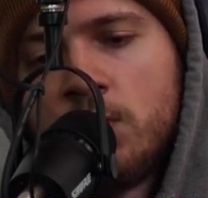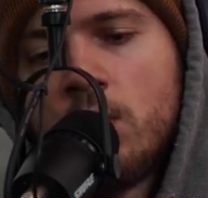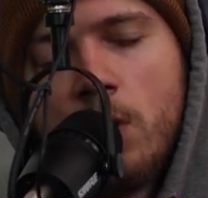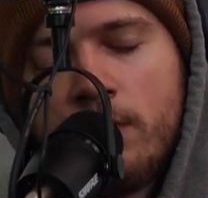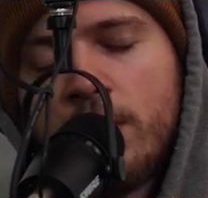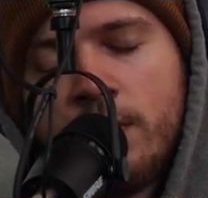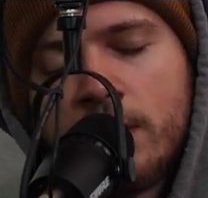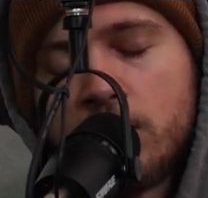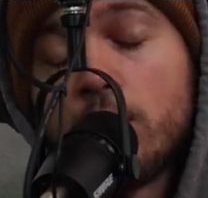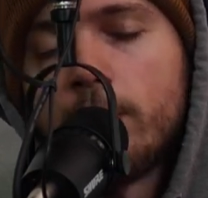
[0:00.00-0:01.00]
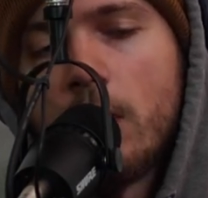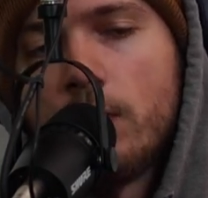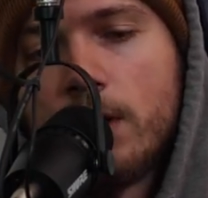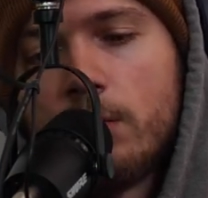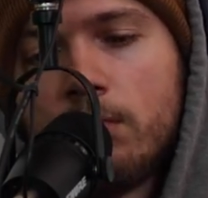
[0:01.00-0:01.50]
We know everything that's good
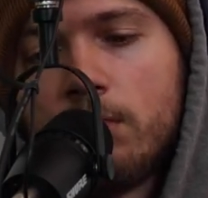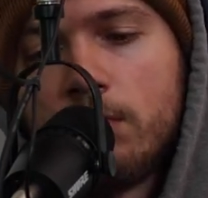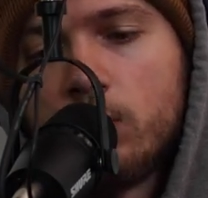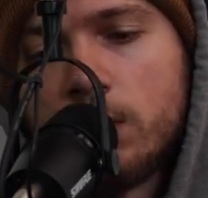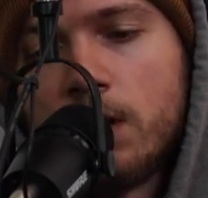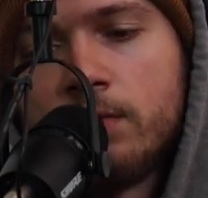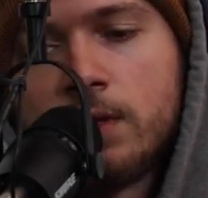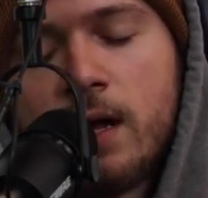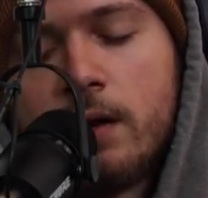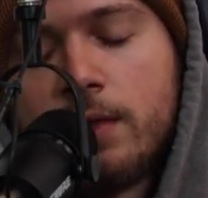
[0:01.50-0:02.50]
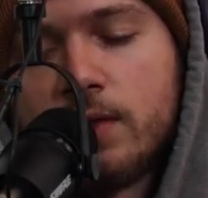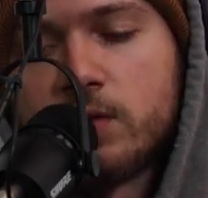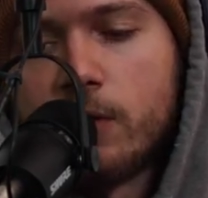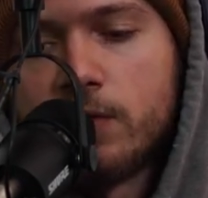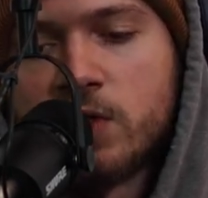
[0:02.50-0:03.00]
about them. We love a lot of
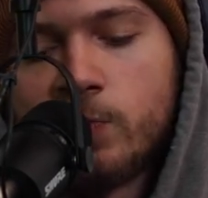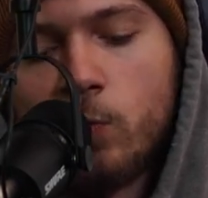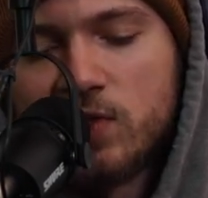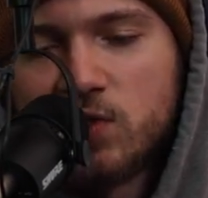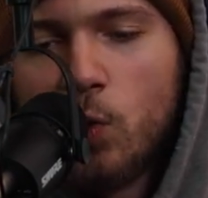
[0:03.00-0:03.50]
things about these. But what's